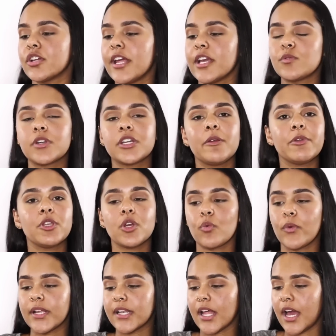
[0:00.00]
so next we're going to be doing
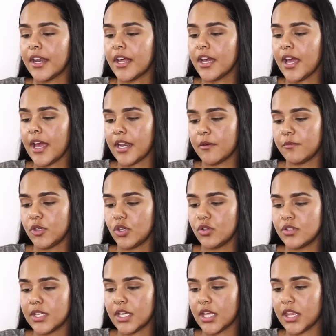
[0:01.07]
wing liner, and I'm
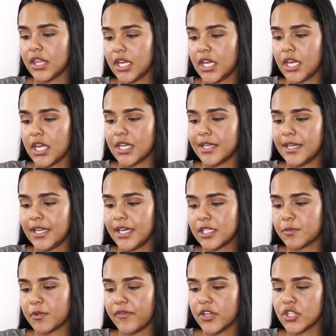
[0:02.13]
using the
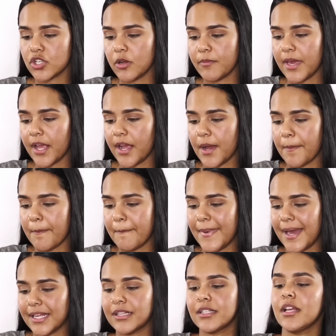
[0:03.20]
NYX Professional Makeup
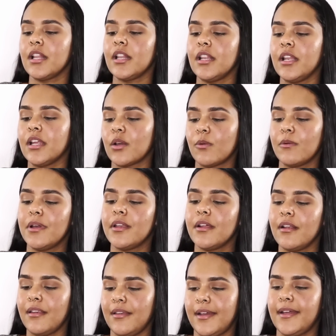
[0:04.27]
Matte Liquid
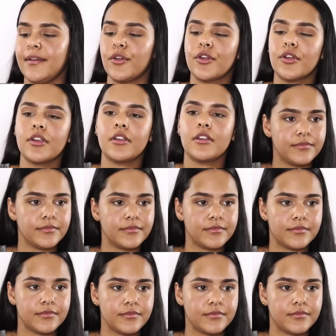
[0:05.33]
Liner.
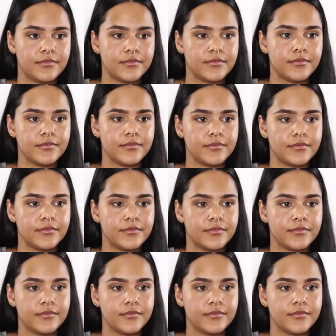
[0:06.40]
With